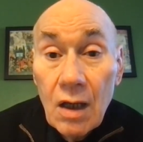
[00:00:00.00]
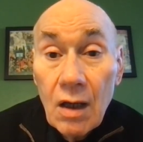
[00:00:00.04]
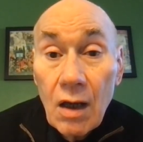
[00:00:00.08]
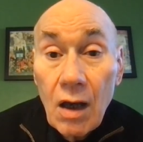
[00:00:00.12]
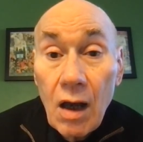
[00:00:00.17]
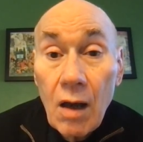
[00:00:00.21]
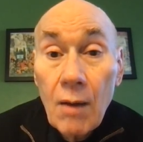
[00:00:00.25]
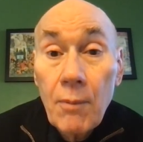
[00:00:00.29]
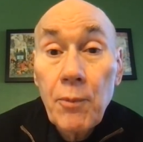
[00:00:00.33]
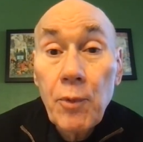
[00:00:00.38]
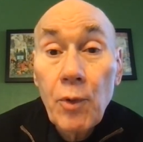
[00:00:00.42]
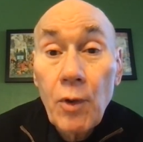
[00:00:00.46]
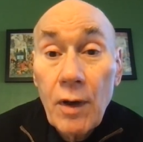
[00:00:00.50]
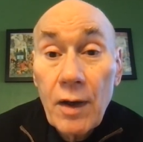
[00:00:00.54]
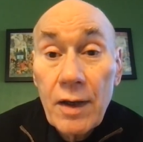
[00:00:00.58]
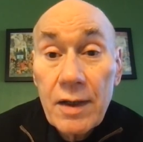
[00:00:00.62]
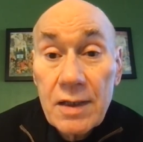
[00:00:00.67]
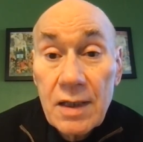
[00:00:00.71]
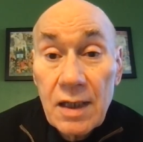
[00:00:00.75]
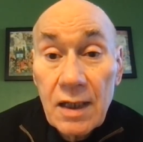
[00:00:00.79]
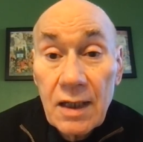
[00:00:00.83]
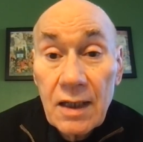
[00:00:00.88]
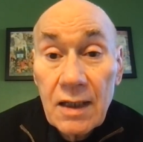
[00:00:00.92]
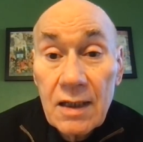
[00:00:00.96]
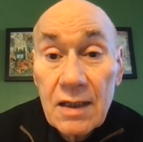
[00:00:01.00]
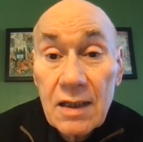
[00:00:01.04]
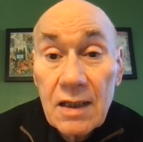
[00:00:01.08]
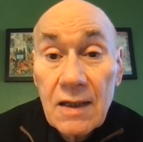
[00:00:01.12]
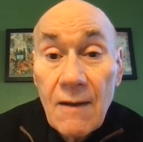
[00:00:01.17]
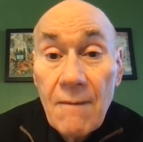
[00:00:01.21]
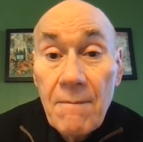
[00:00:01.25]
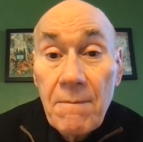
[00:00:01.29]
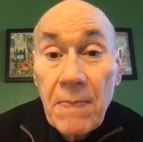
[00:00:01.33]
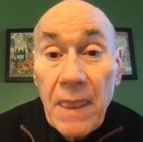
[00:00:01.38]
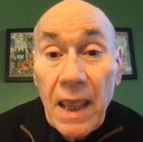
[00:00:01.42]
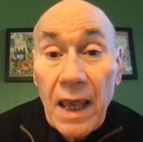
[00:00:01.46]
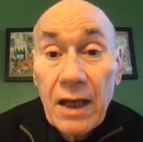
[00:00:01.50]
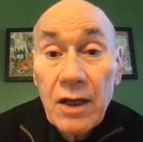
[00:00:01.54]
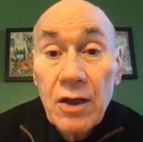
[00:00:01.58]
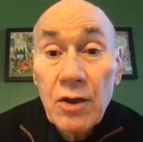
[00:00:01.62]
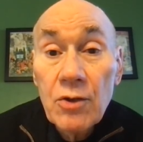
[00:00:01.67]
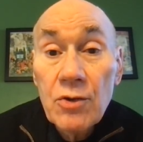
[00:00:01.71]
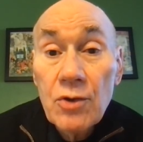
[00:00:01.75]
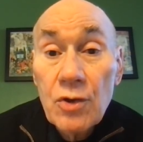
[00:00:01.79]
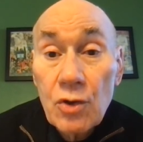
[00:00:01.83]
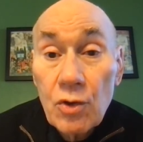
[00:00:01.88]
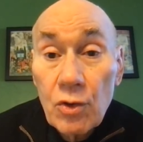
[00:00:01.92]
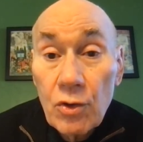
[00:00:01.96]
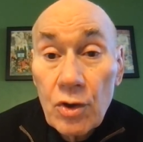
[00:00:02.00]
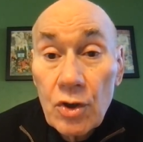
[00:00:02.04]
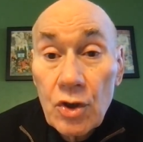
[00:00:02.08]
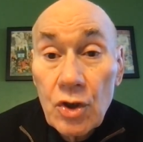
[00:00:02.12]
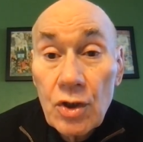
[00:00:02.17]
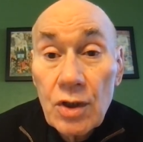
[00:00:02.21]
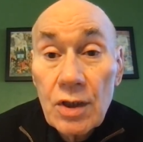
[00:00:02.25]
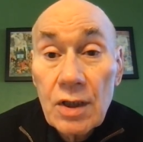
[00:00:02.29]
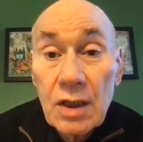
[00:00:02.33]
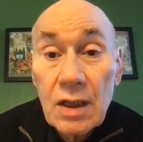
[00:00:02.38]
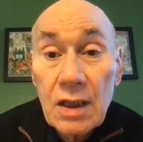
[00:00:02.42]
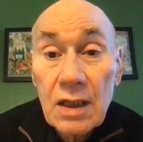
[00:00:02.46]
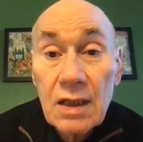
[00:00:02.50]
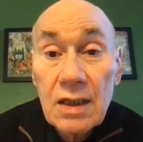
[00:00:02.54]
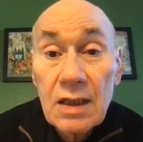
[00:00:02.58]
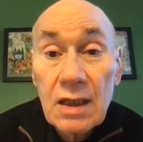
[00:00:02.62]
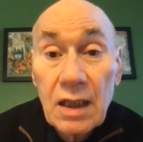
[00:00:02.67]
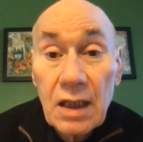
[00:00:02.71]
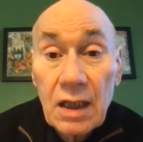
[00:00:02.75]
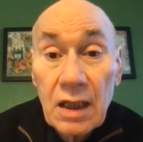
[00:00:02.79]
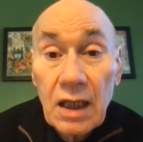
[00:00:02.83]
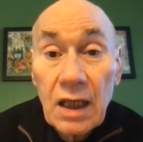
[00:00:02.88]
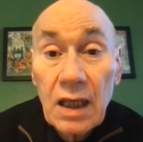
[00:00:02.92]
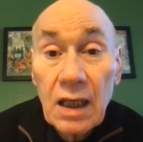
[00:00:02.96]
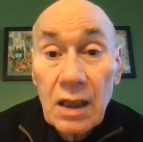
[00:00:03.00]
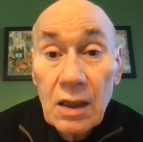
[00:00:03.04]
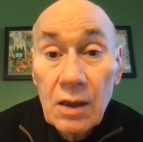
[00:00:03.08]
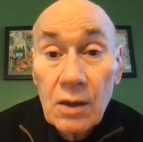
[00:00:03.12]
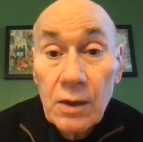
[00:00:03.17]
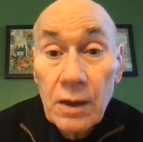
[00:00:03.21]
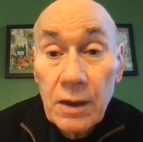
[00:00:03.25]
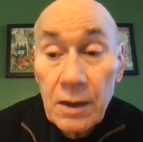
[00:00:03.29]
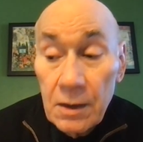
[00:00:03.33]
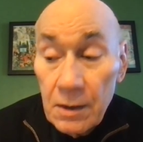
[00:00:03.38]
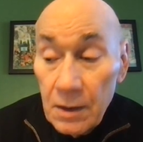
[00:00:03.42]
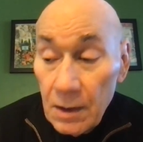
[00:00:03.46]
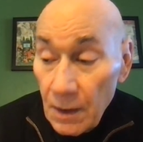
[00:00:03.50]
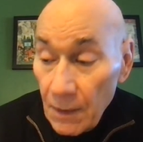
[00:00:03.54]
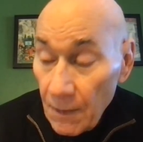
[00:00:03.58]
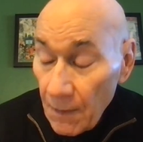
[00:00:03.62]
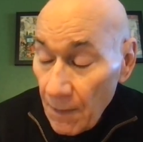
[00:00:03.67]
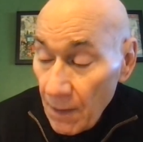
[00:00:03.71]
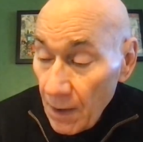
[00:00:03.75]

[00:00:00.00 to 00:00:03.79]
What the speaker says: uprisings and insurgencies in England.